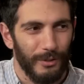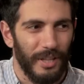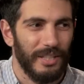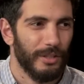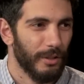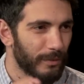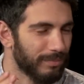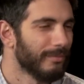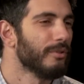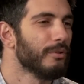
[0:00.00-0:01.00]
So that's
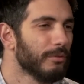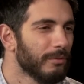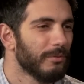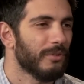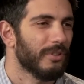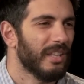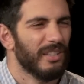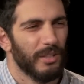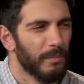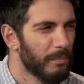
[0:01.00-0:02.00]
the news.
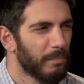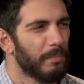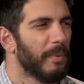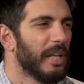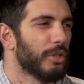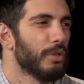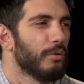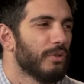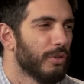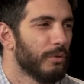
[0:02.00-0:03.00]
That's the biggest
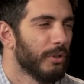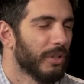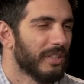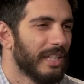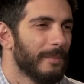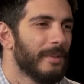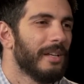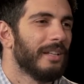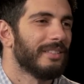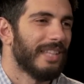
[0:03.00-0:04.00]
news in New York team.
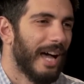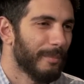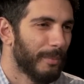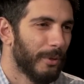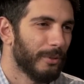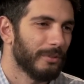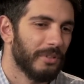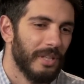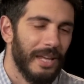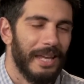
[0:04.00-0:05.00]
Todd
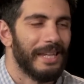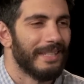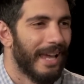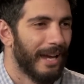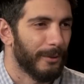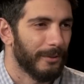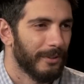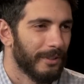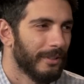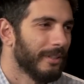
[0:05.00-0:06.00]
Bowles, he's out.
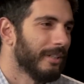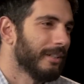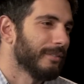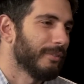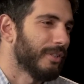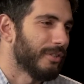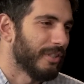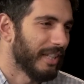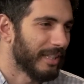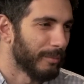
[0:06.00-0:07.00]
Mm-hmm. Rich,
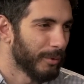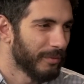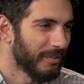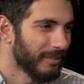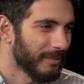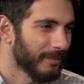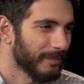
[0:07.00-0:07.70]
do you like the move?